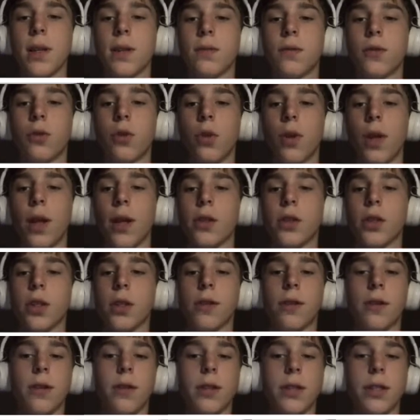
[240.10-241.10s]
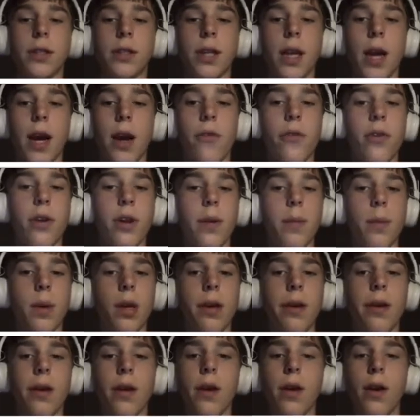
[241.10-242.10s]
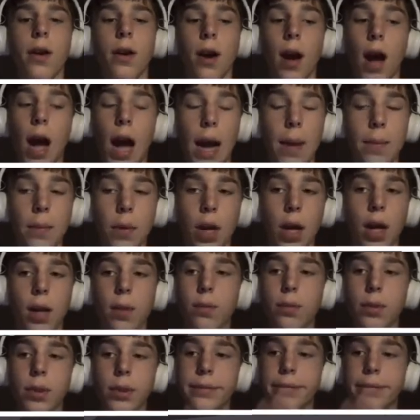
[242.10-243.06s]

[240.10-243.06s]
the whole electric car sound, I mean, I'm not,